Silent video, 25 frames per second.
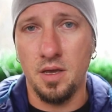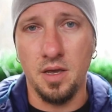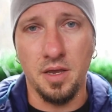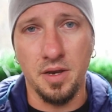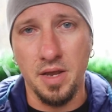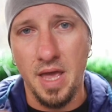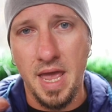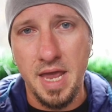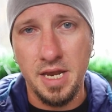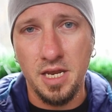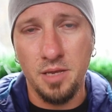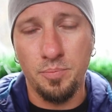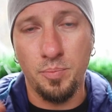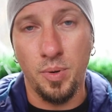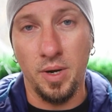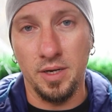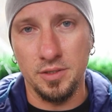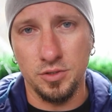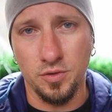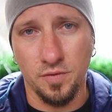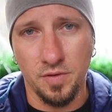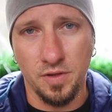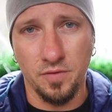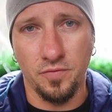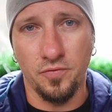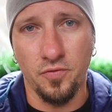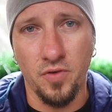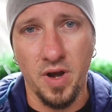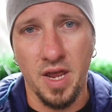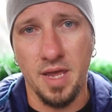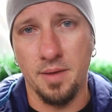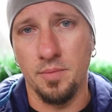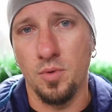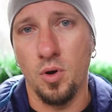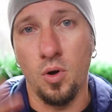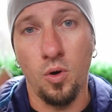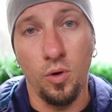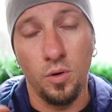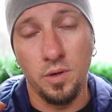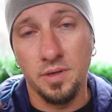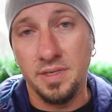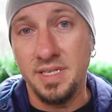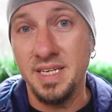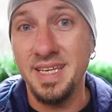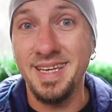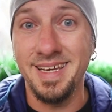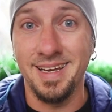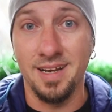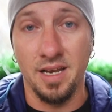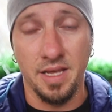in any part of the frame or
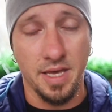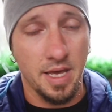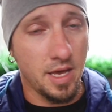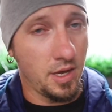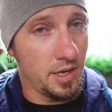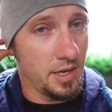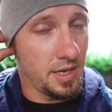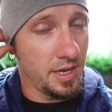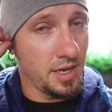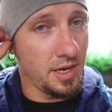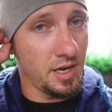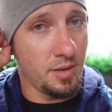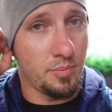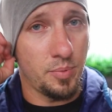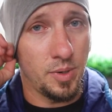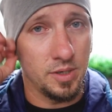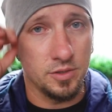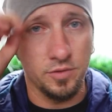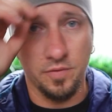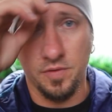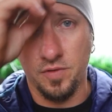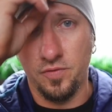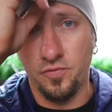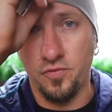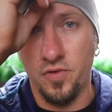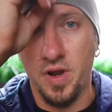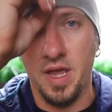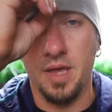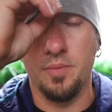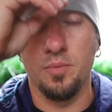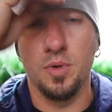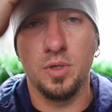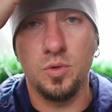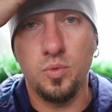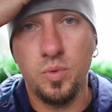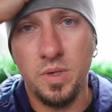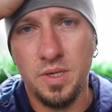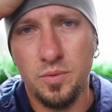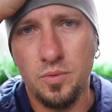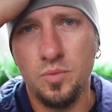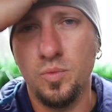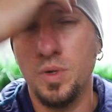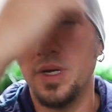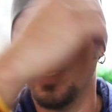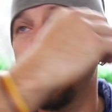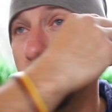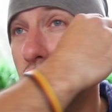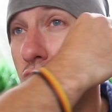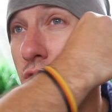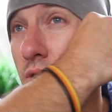nearly any part of the frame. But when
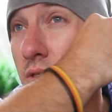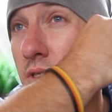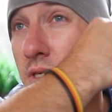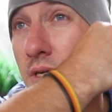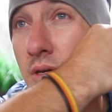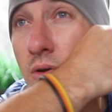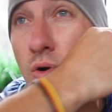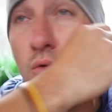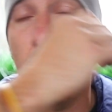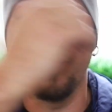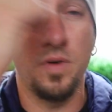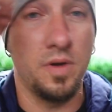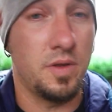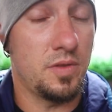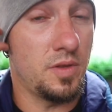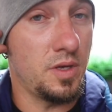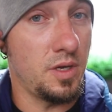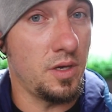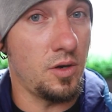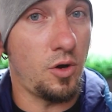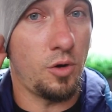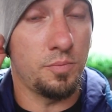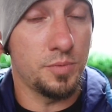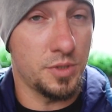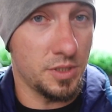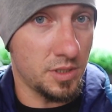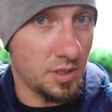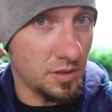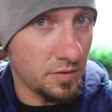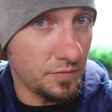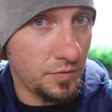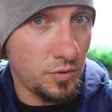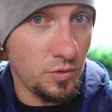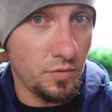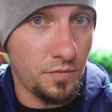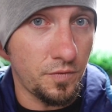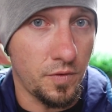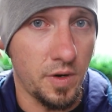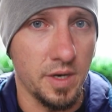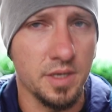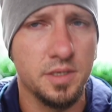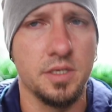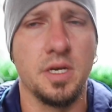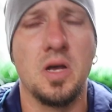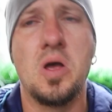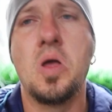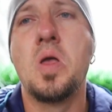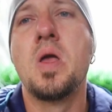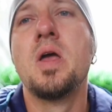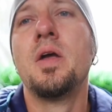we are shooting over the optical
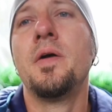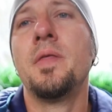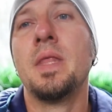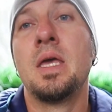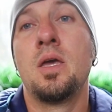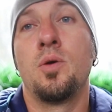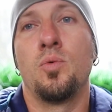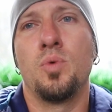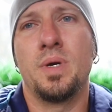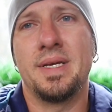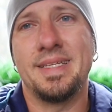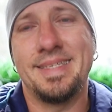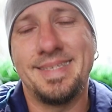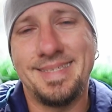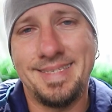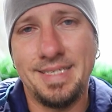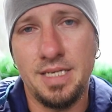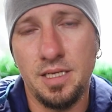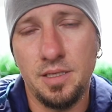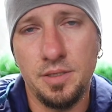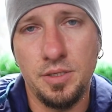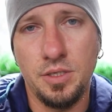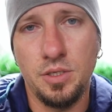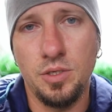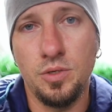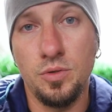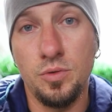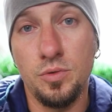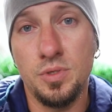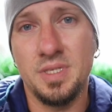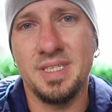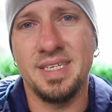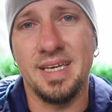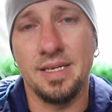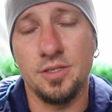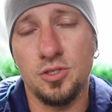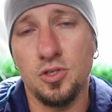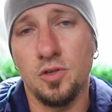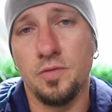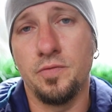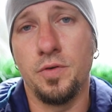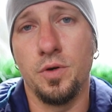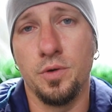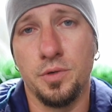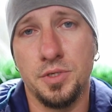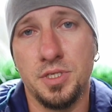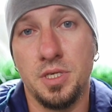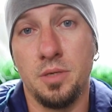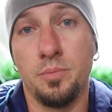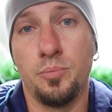viewfinder, you can still use central
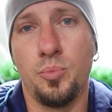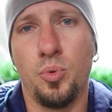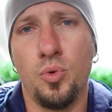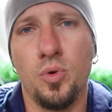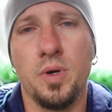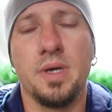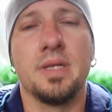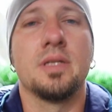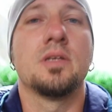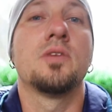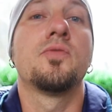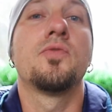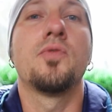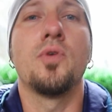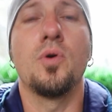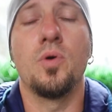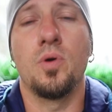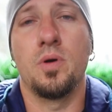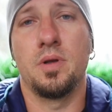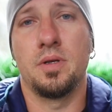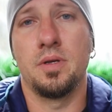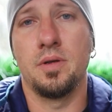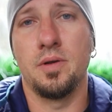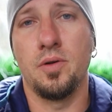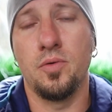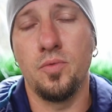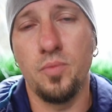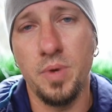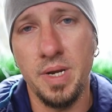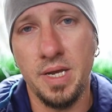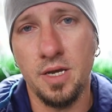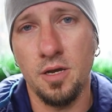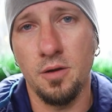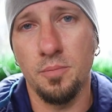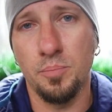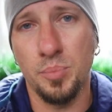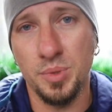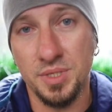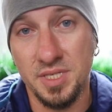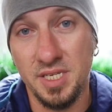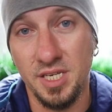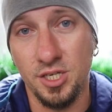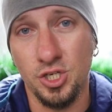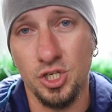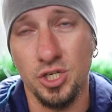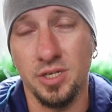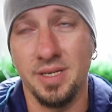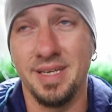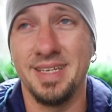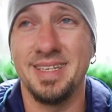focusing point for
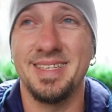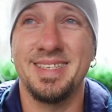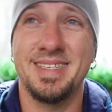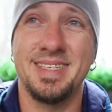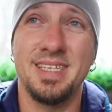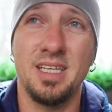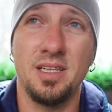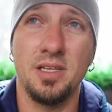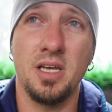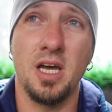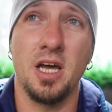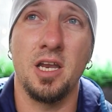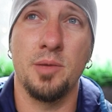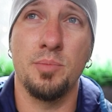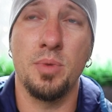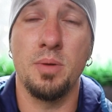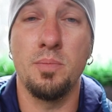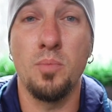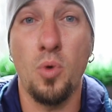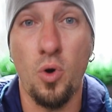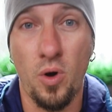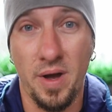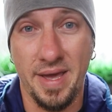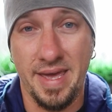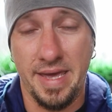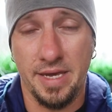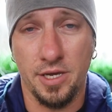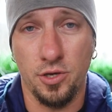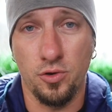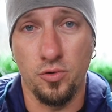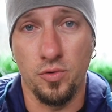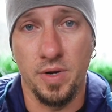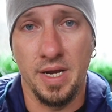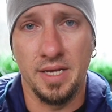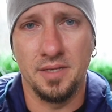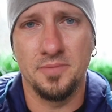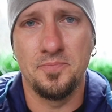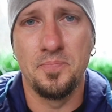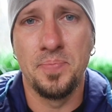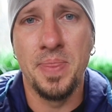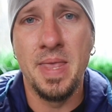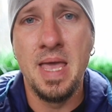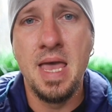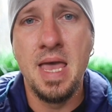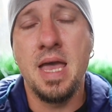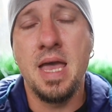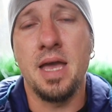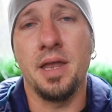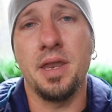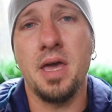recomposition, and it's still gonna be more accurate.
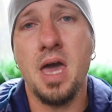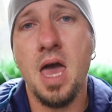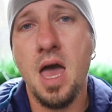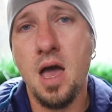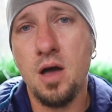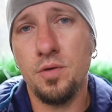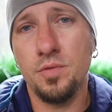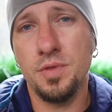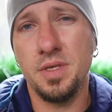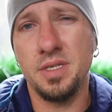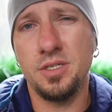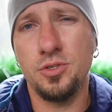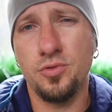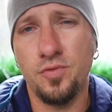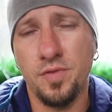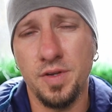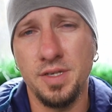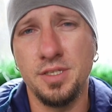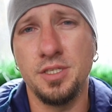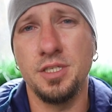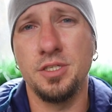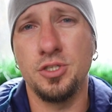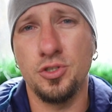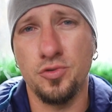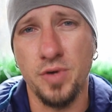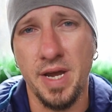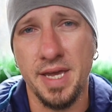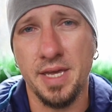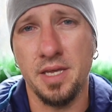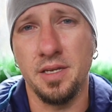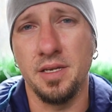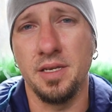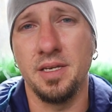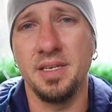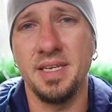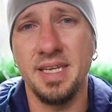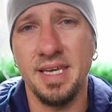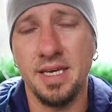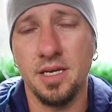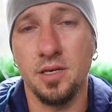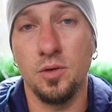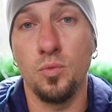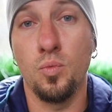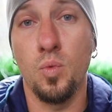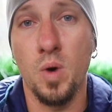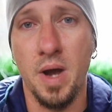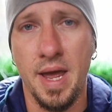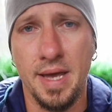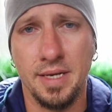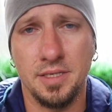And how the 3D tracking in
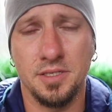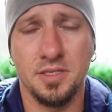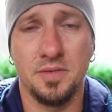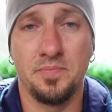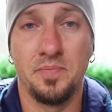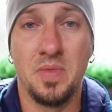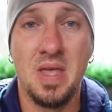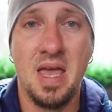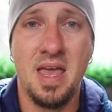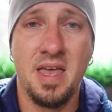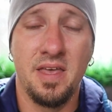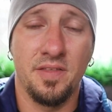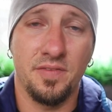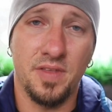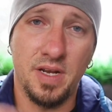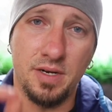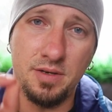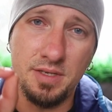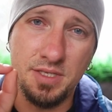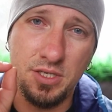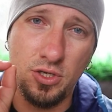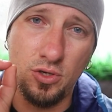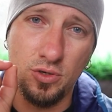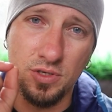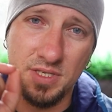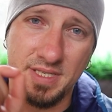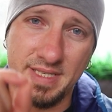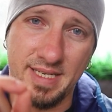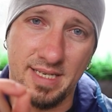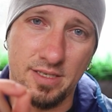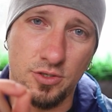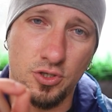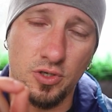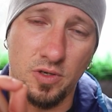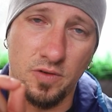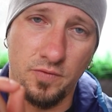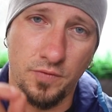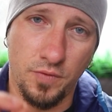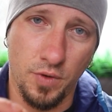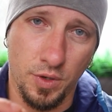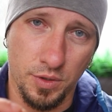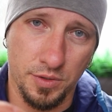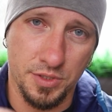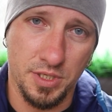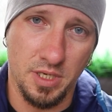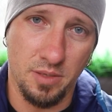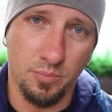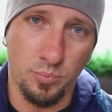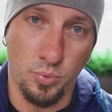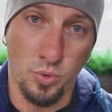Nikon works, there is your central
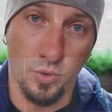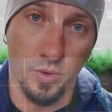focusing